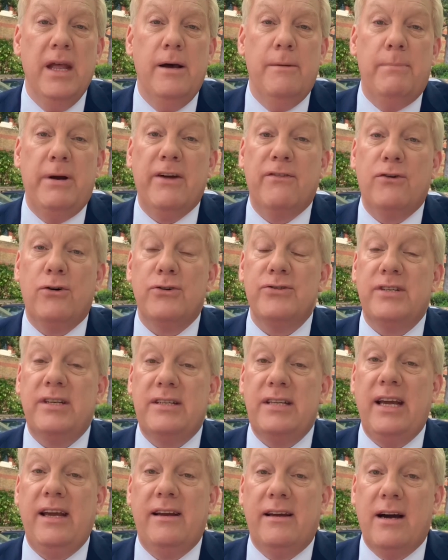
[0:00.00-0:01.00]
But of course,
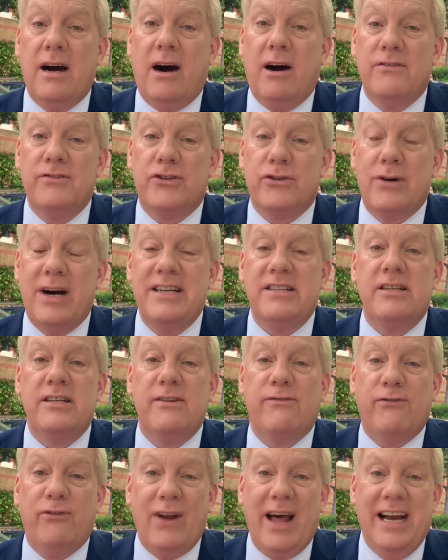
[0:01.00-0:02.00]
Sadiq Khan's trying to
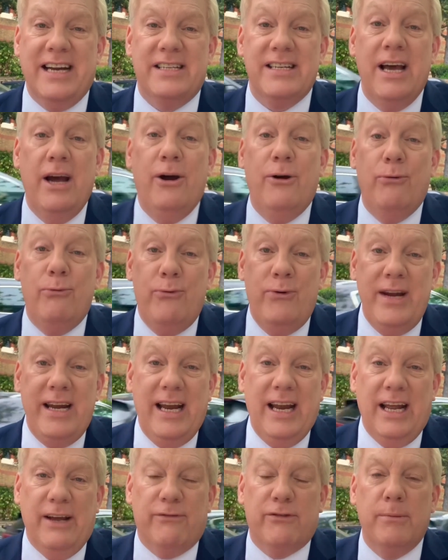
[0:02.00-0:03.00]
deflect
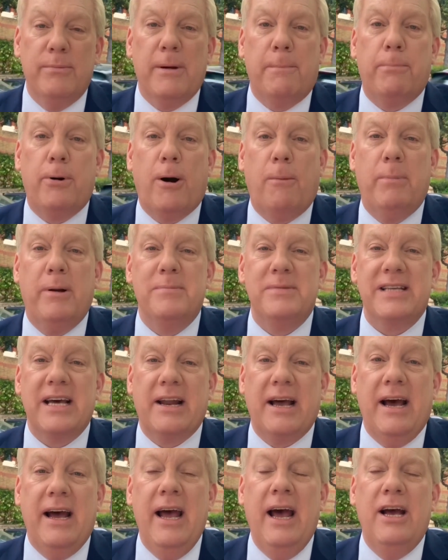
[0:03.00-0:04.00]
really from the problems that
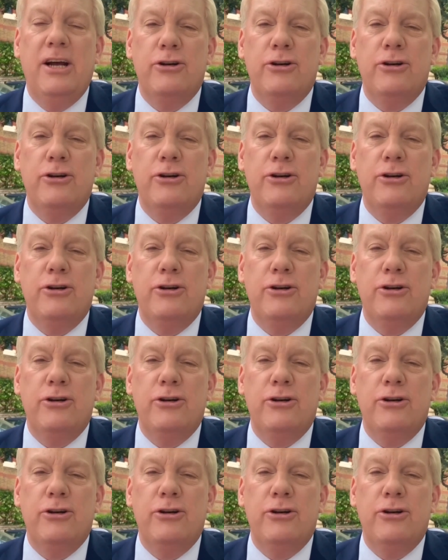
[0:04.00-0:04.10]
are